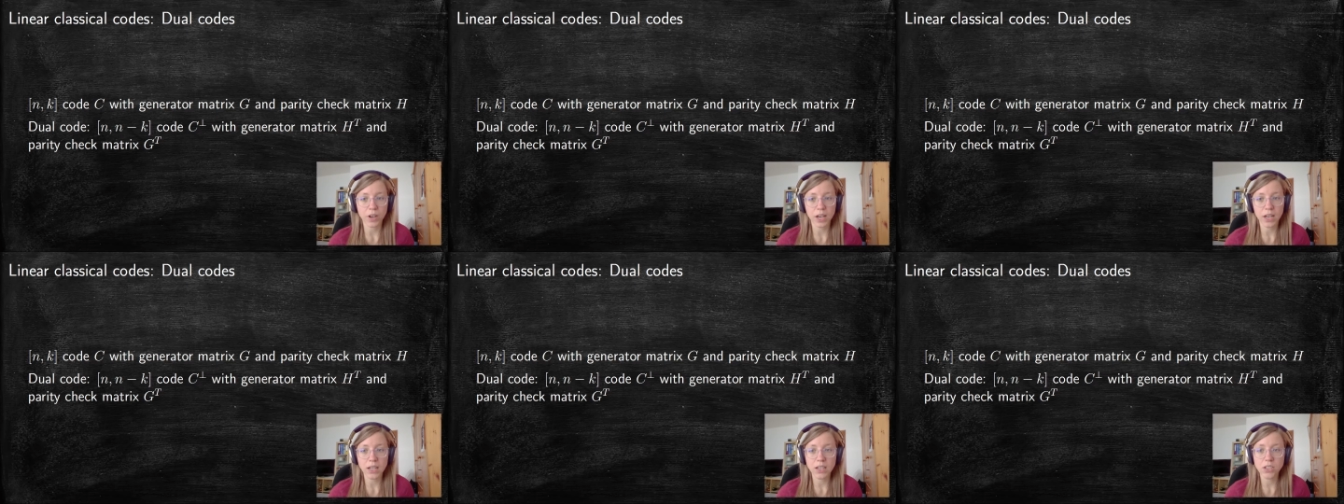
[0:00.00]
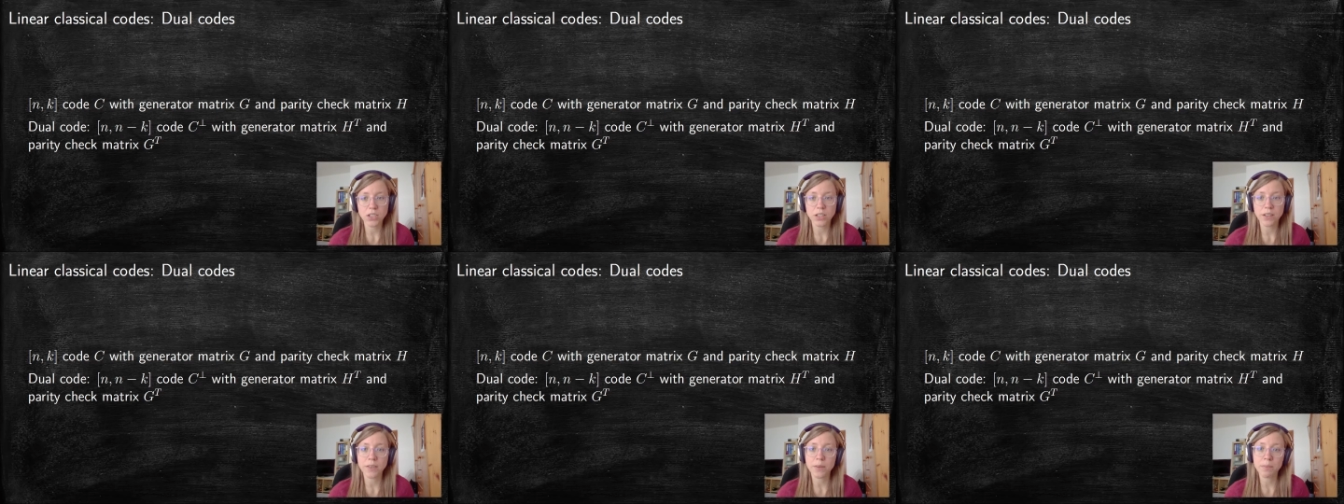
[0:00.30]

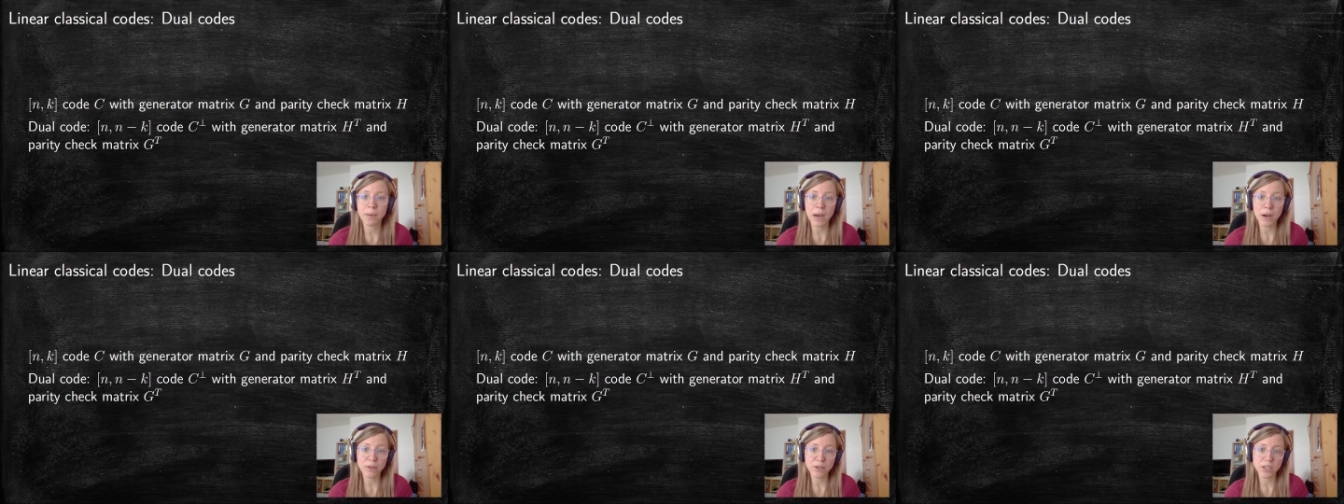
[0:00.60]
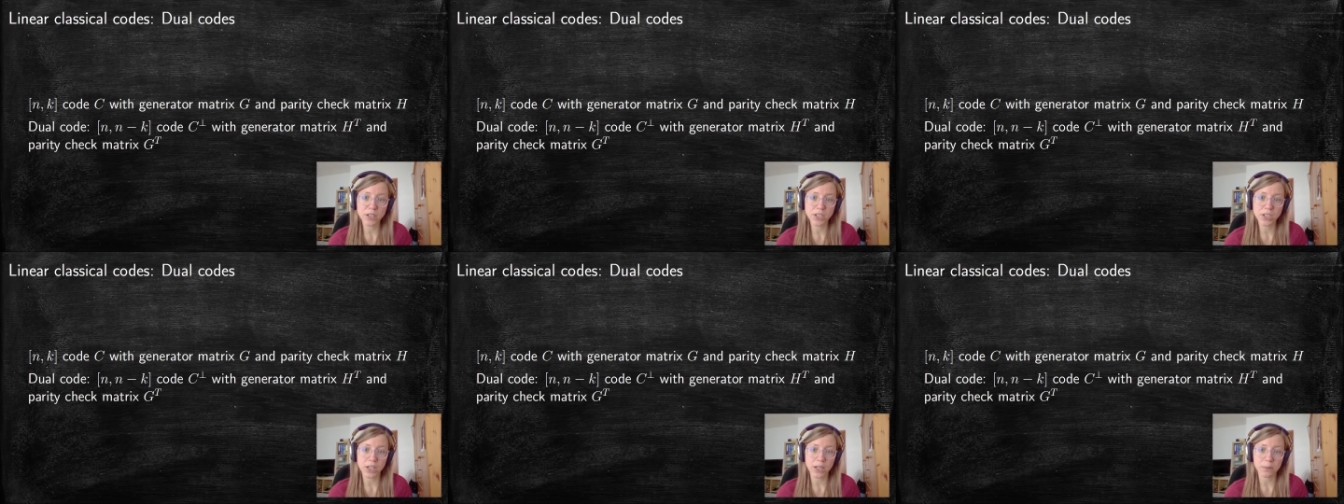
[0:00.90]
H and the
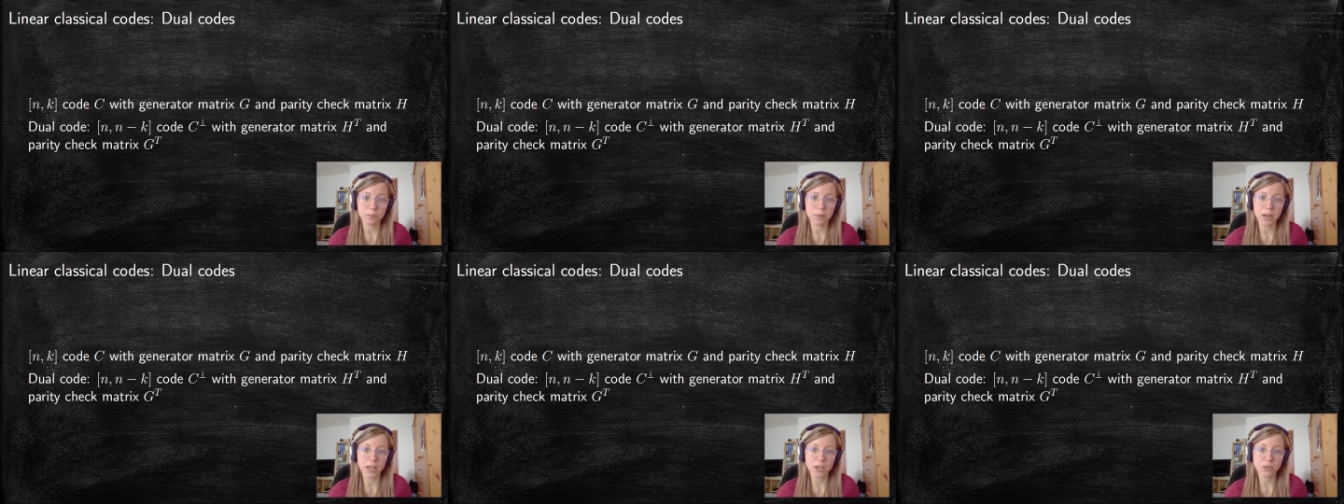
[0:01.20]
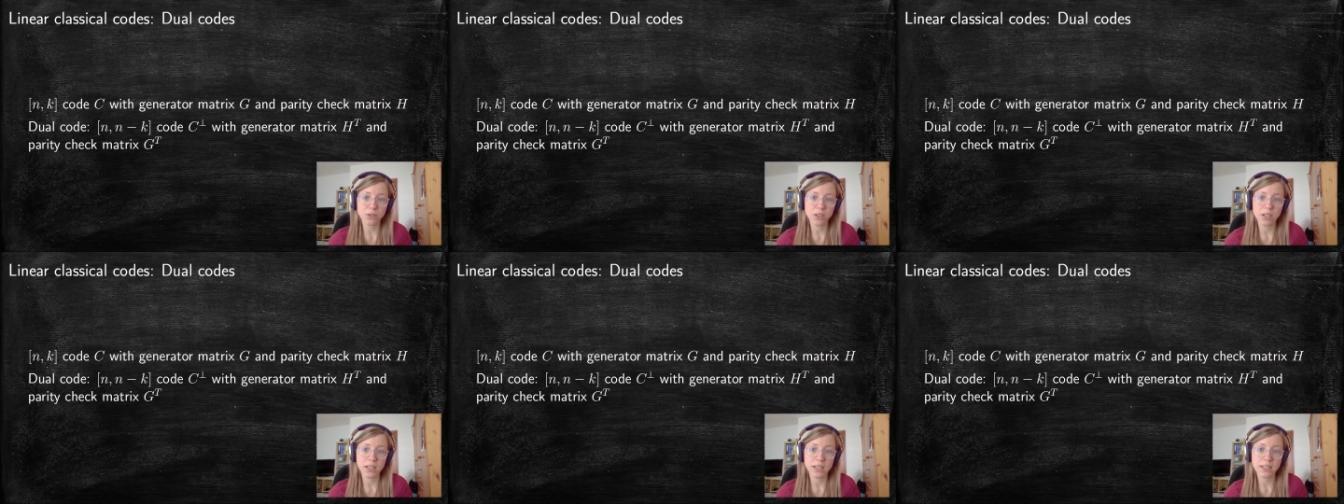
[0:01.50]
parity check
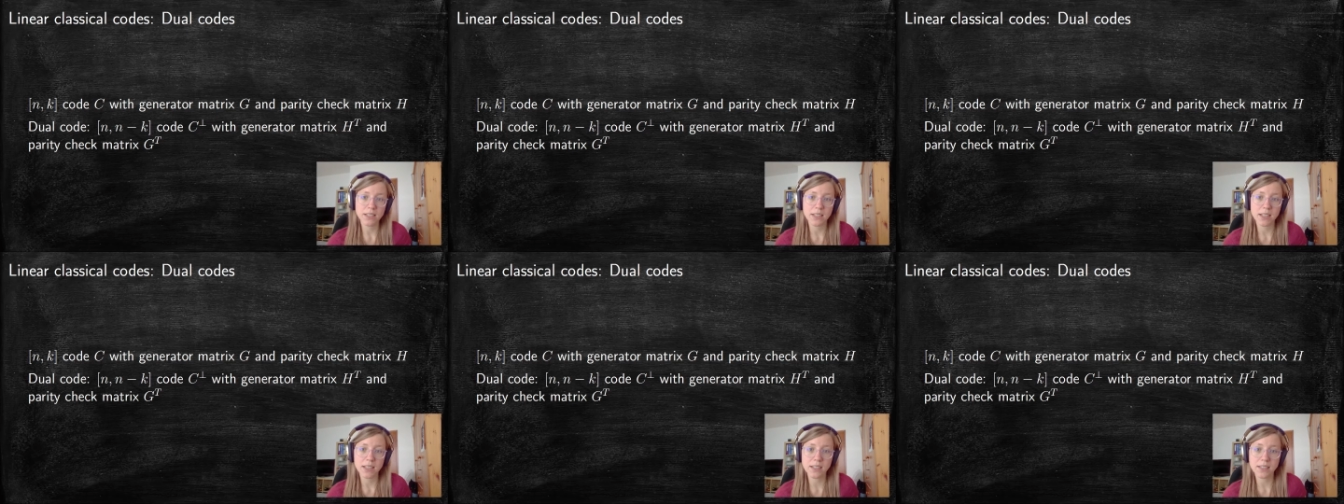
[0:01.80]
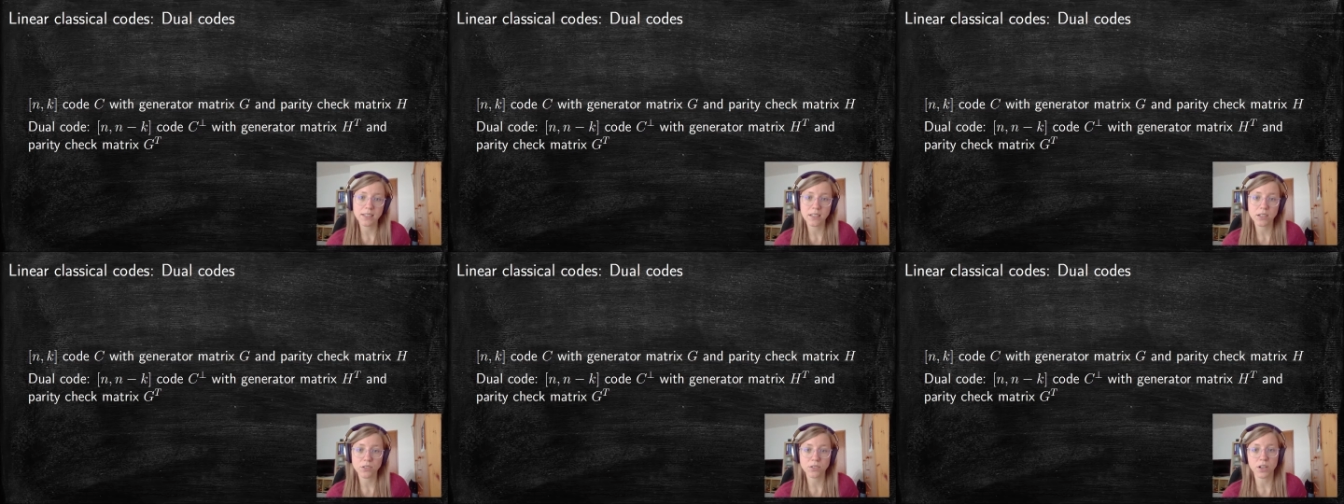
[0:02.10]
matrix
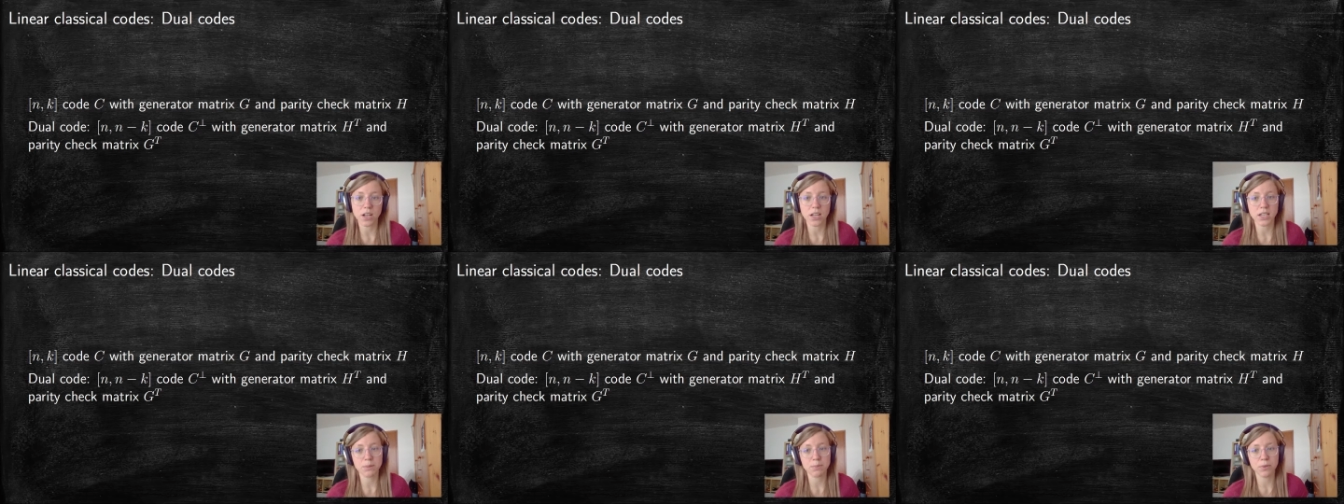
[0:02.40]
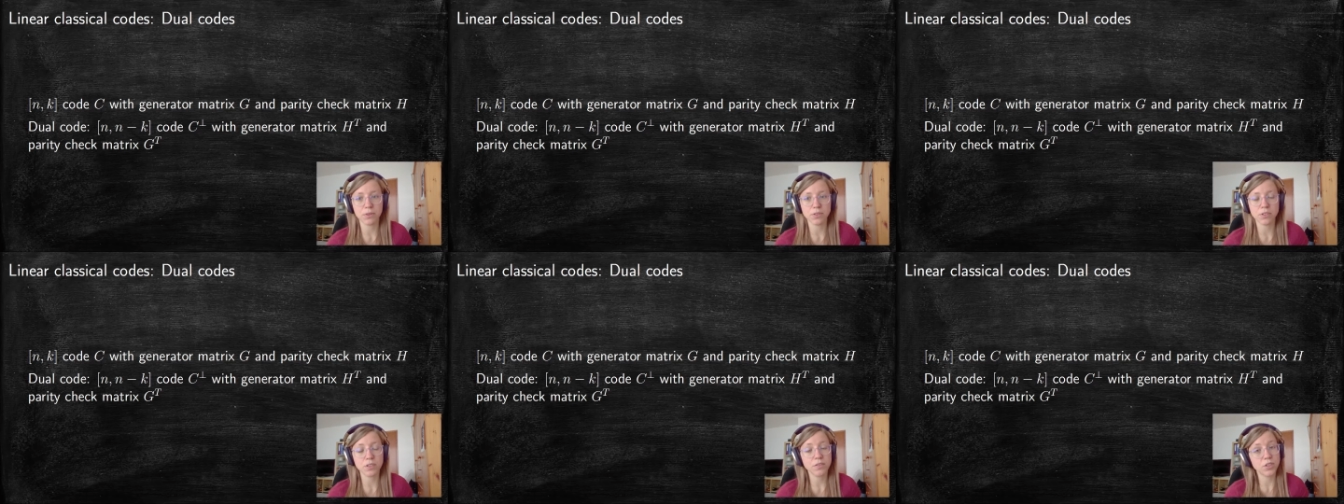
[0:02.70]
is the
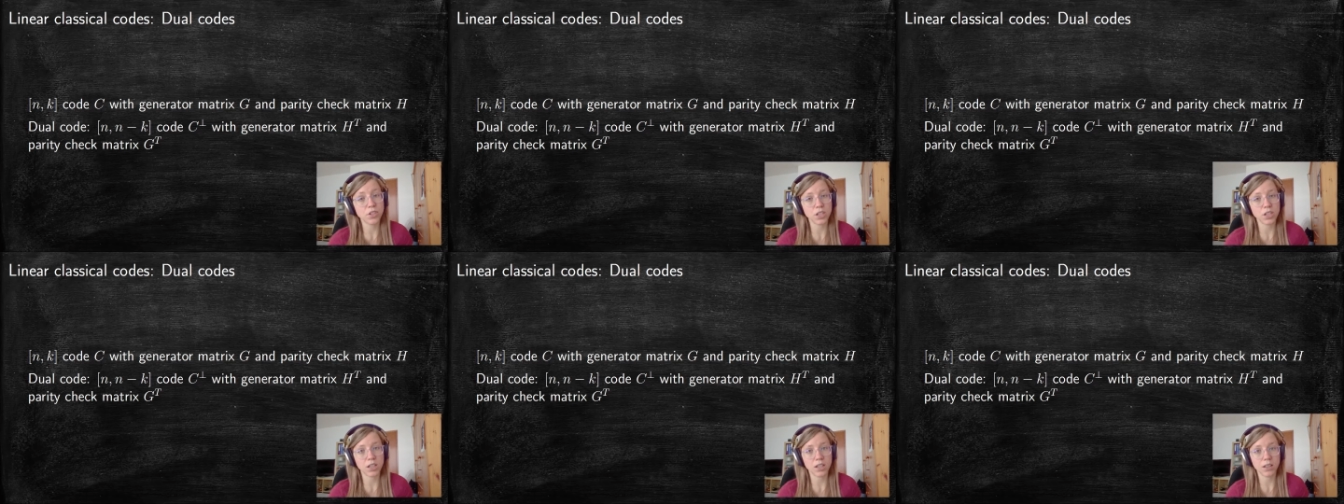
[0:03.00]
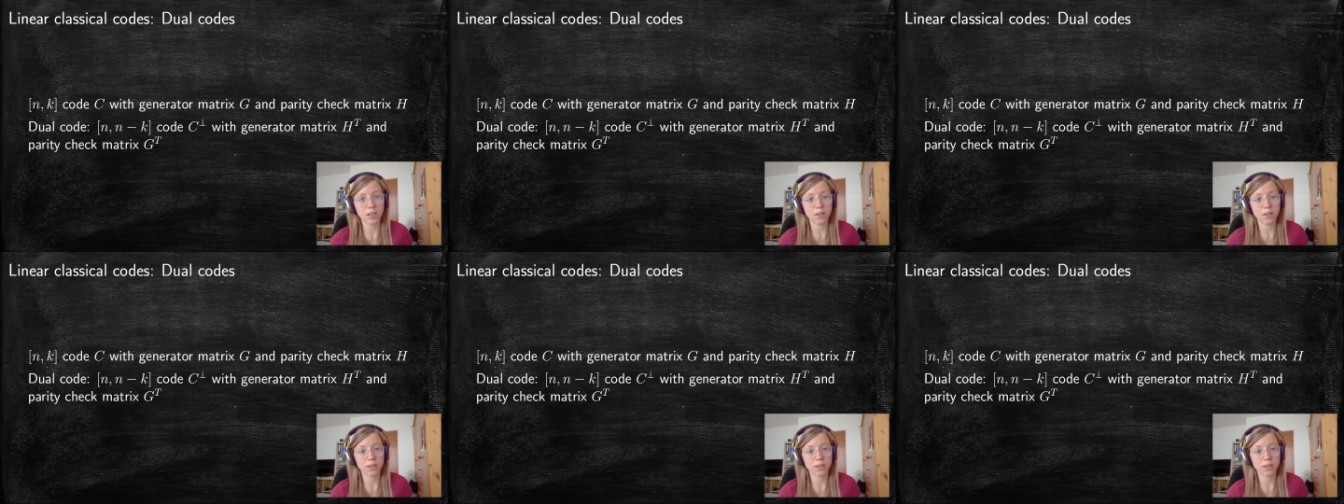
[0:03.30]
transpose of G.